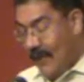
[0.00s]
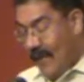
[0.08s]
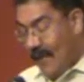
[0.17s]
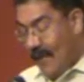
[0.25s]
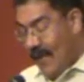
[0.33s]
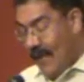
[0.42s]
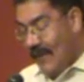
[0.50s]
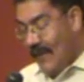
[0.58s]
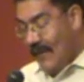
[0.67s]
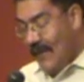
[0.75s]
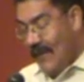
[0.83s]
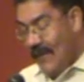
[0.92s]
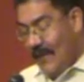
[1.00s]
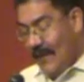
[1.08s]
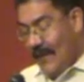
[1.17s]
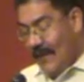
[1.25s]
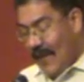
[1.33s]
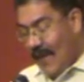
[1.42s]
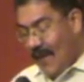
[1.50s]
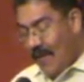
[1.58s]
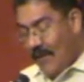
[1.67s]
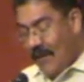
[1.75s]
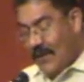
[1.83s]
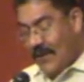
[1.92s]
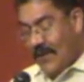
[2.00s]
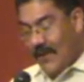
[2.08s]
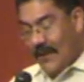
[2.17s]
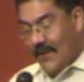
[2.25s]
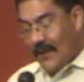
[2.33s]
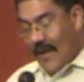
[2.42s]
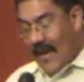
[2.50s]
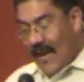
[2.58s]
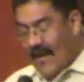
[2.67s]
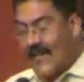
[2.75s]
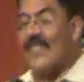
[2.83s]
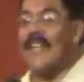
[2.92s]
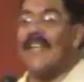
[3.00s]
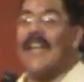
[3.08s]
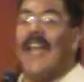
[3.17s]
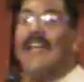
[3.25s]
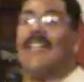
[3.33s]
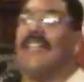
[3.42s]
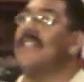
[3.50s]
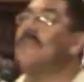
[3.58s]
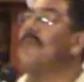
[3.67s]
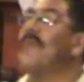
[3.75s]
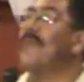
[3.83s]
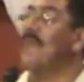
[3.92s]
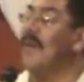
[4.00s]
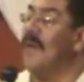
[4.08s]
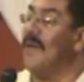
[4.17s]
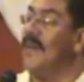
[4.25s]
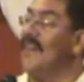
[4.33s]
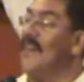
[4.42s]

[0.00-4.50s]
Amen? He said, I don't want you acting like these people.